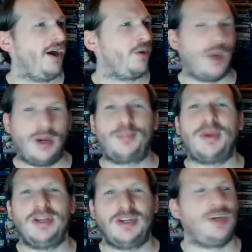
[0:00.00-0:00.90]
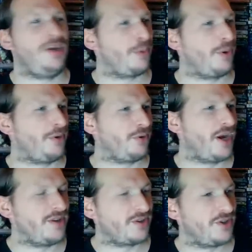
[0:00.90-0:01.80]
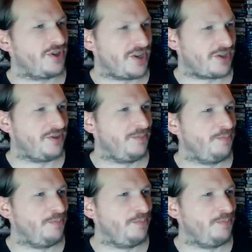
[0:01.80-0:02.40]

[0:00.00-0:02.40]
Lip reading: rated PG, parental guidance suggested.